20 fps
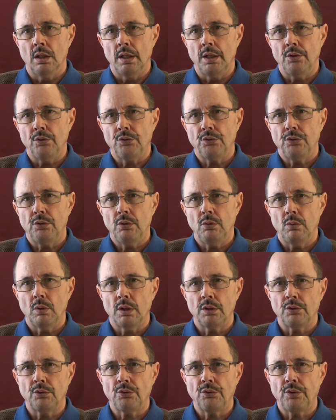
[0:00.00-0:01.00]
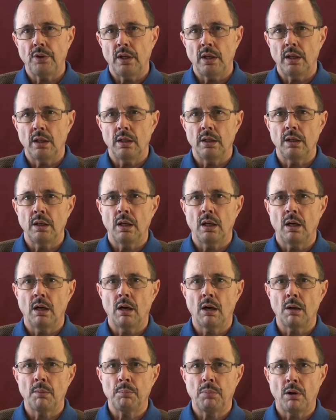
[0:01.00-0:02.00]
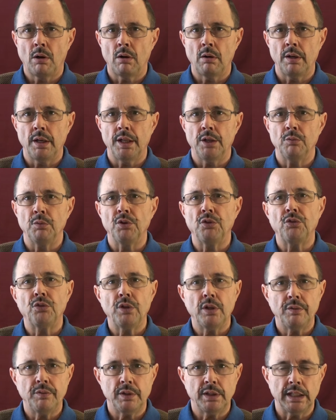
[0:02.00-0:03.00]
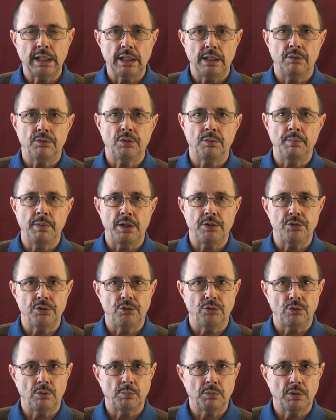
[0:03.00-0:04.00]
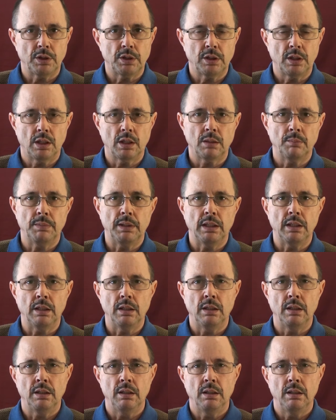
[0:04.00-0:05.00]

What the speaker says: is to understand our part in receiving that information. So I'm going to talk about it.